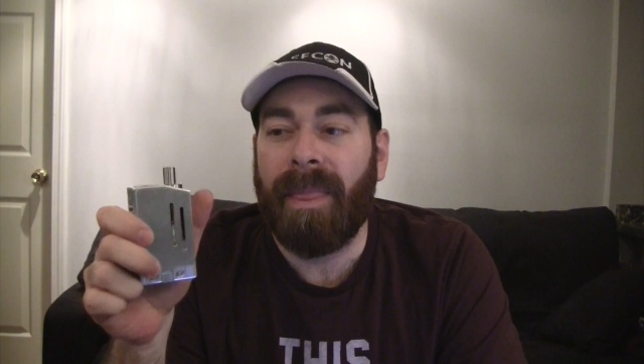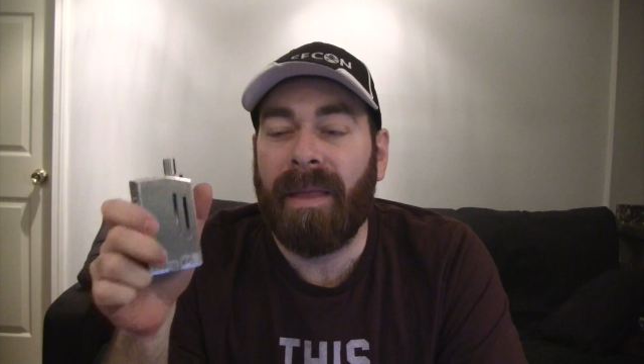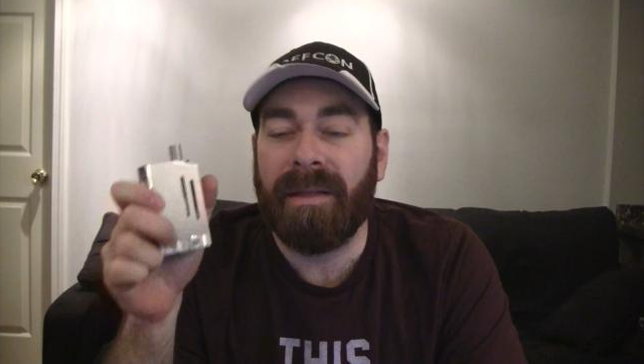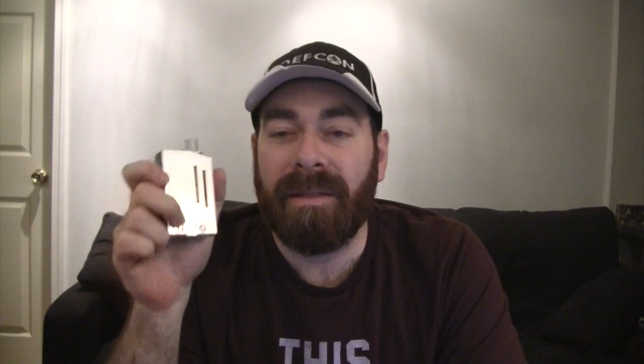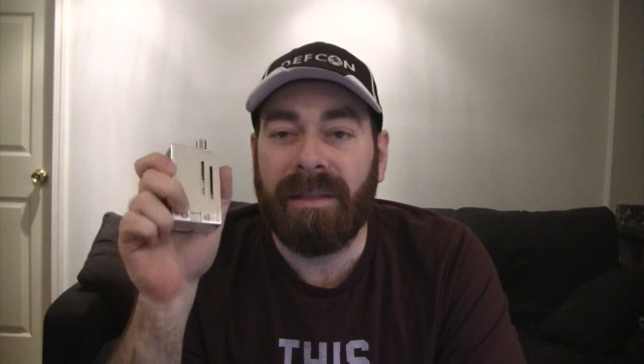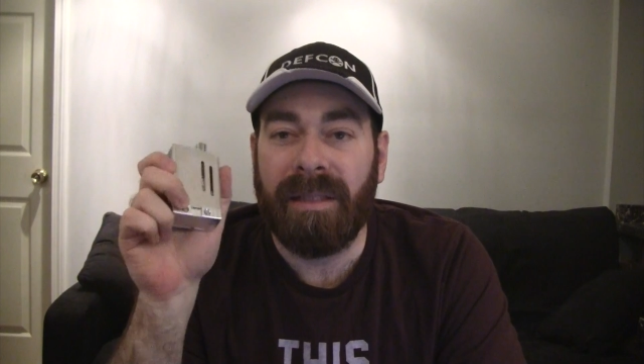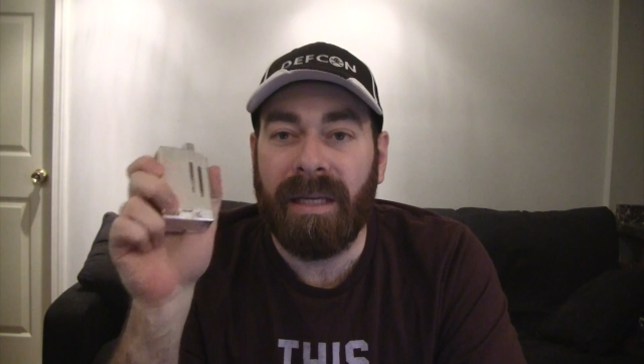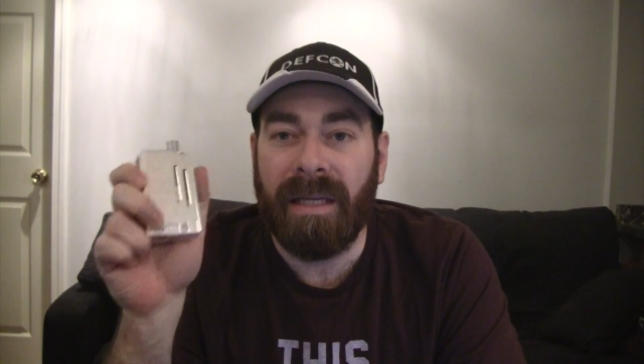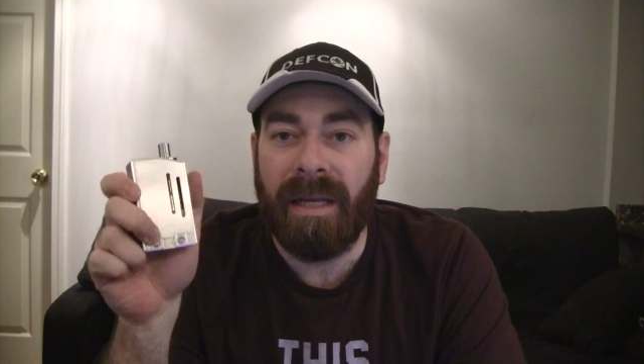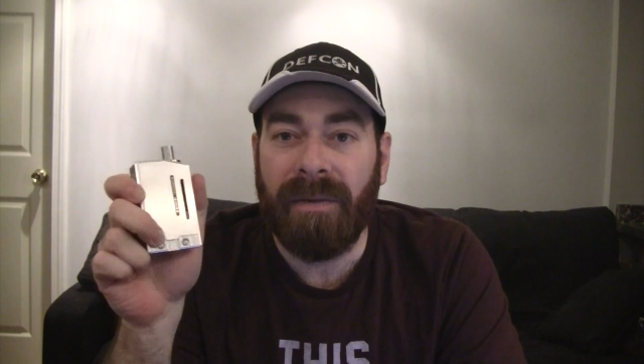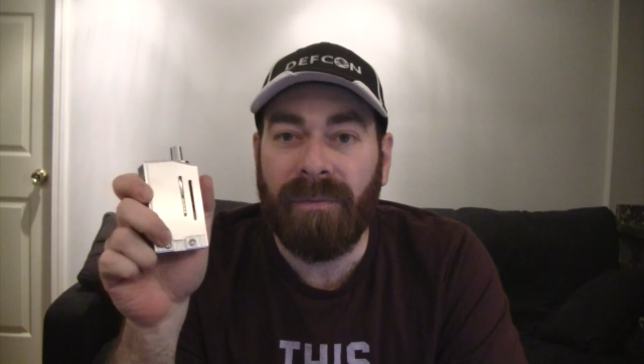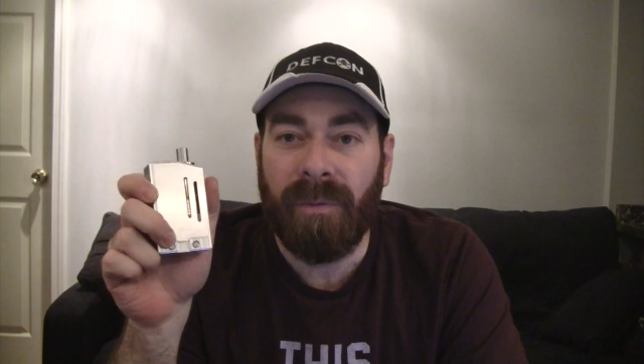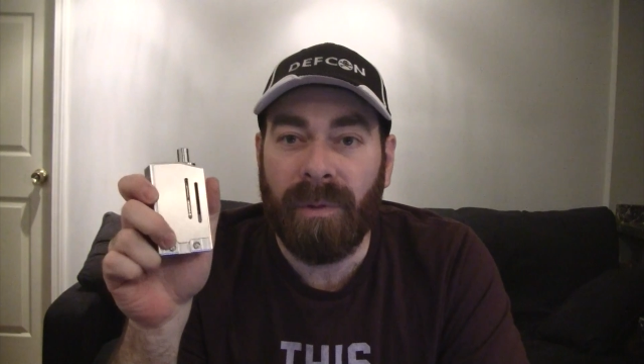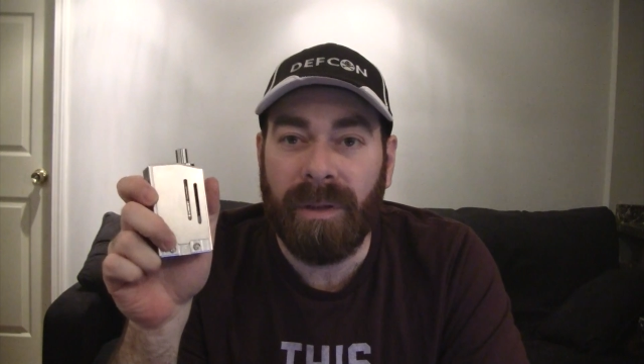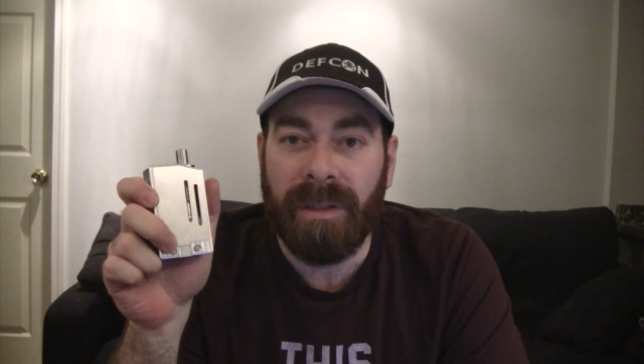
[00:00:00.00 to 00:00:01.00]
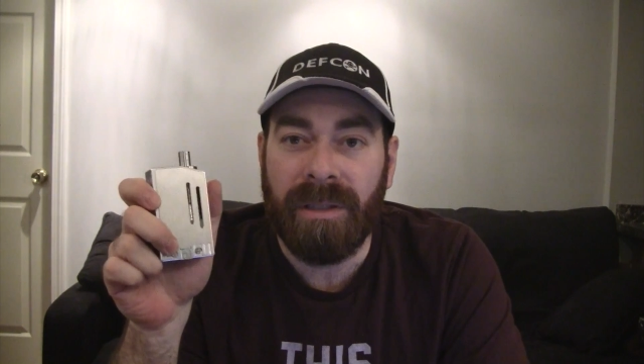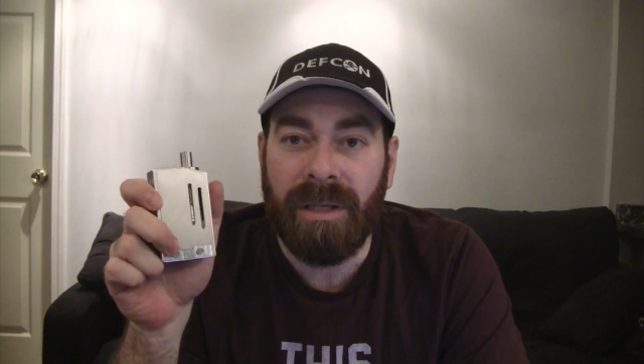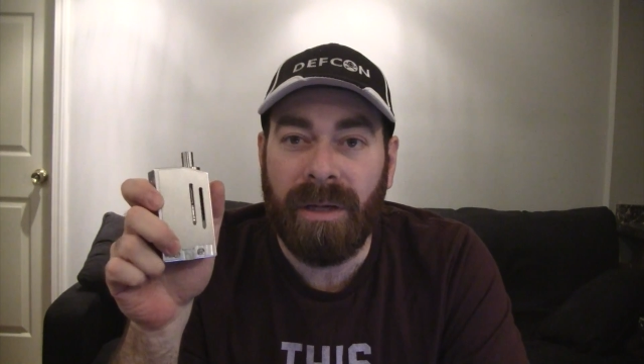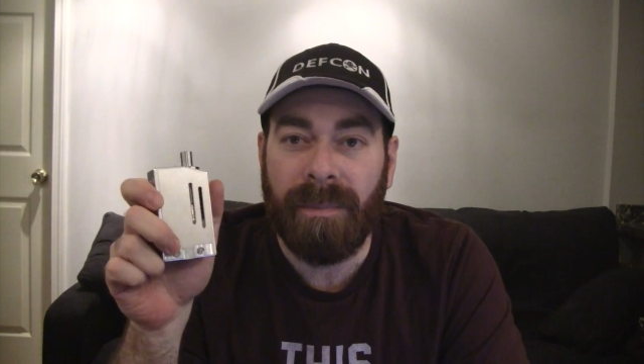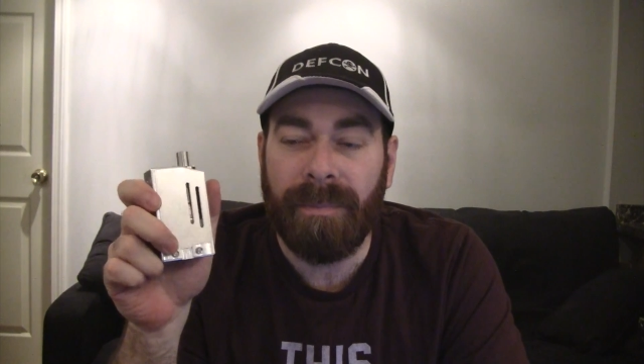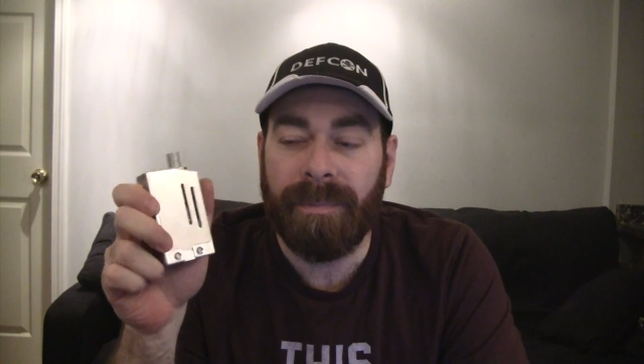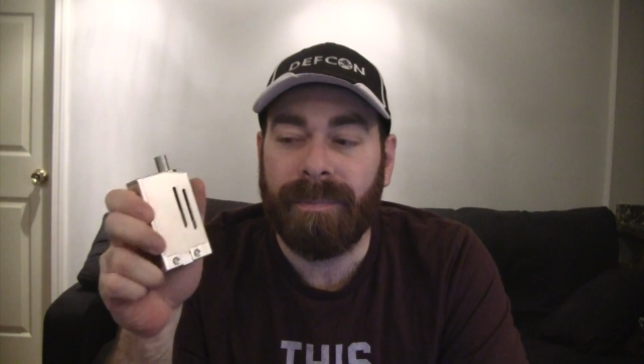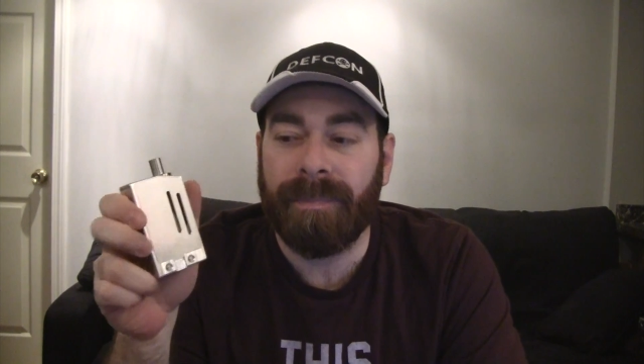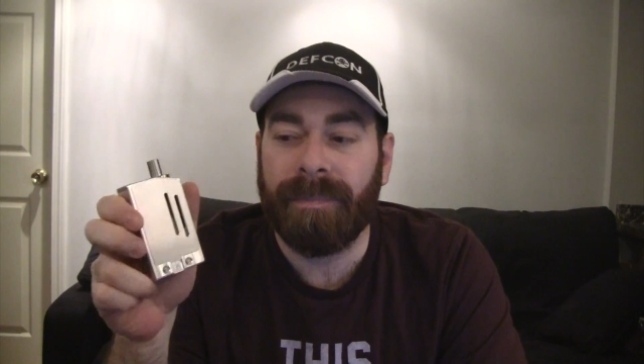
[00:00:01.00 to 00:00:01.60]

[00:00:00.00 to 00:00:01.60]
It's a DNA 40 chip.